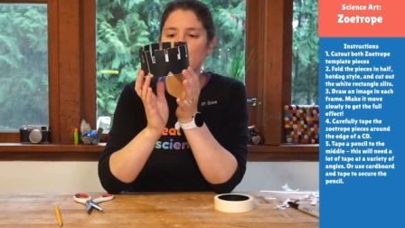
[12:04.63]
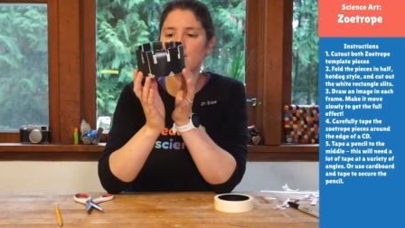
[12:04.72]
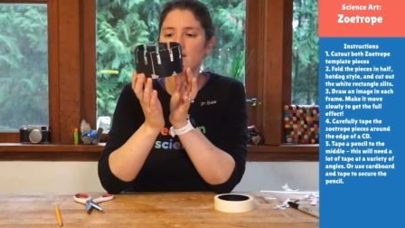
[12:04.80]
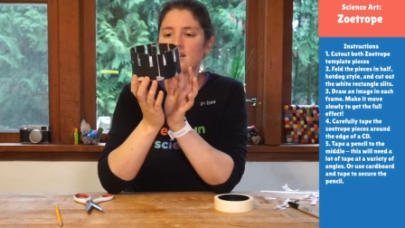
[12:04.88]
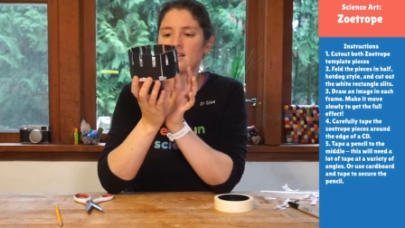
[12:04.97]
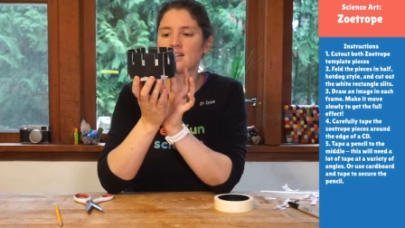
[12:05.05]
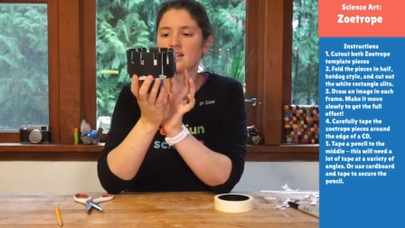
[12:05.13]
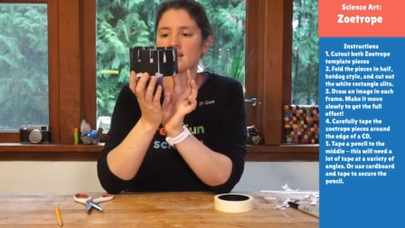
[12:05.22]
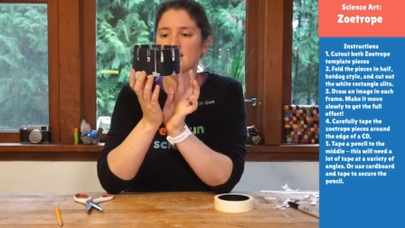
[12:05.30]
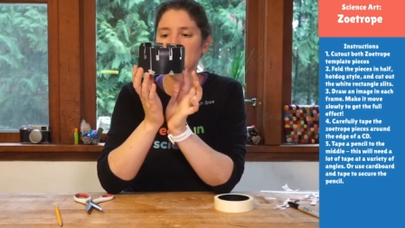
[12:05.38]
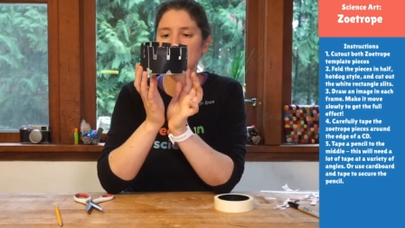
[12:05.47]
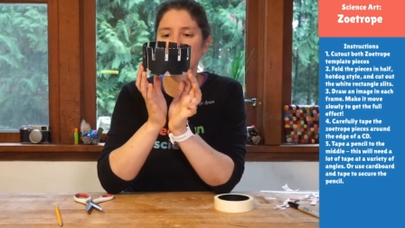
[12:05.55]
looking like
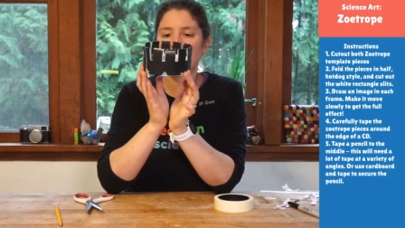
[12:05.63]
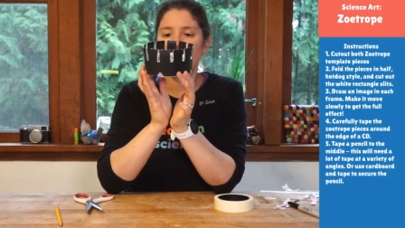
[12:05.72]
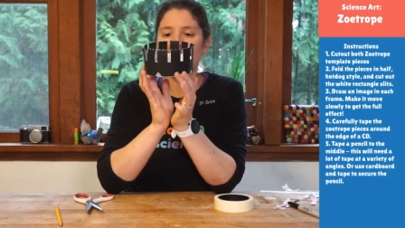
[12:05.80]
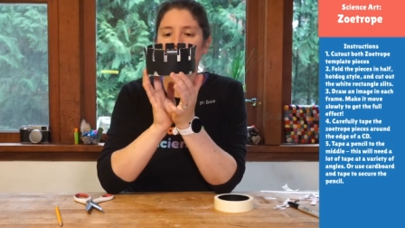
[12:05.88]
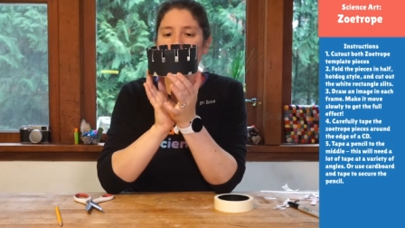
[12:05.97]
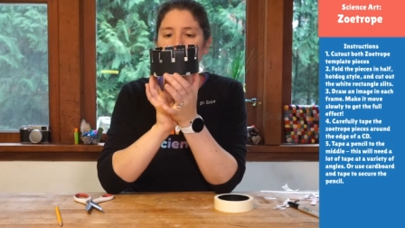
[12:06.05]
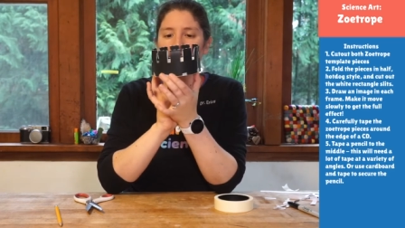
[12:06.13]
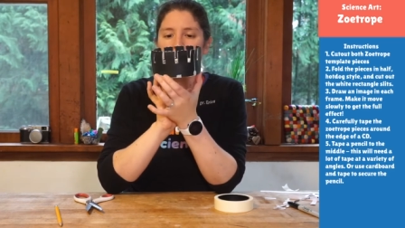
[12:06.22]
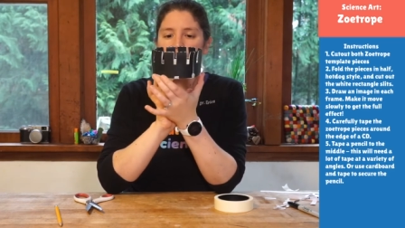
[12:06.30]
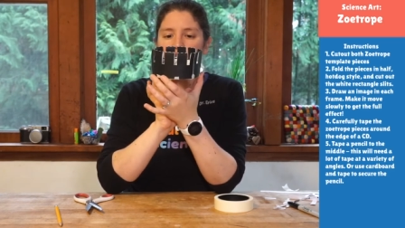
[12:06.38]
this, I can